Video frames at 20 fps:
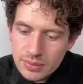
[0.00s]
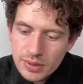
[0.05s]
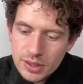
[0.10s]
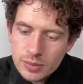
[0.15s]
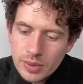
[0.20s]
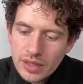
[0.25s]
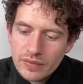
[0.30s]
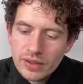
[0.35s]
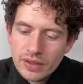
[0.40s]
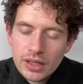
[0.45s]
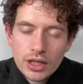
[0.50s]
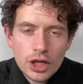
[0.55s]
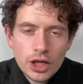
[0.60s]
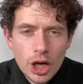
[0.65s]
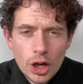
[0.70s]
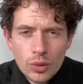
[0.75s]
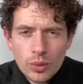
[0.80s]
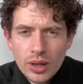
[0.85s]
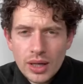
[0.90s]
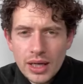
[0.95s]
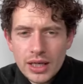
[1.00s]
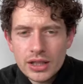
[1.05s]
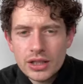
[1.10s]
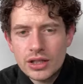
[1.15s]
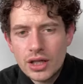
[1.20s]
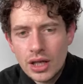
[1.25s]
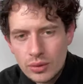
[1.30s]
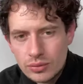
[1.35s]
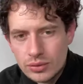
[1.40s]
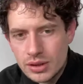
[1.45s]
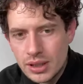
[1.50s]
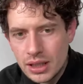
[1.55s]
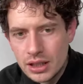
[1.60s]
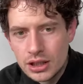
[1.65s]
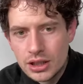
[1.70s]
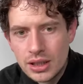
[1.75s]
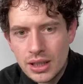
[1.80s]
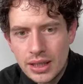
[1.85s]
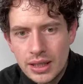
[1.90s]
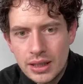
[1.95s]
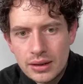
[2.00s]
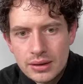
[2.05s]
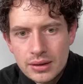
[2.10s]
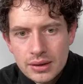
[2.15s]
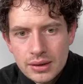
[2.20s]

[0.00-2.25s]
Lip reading: Miss Paving, no, I don't actually.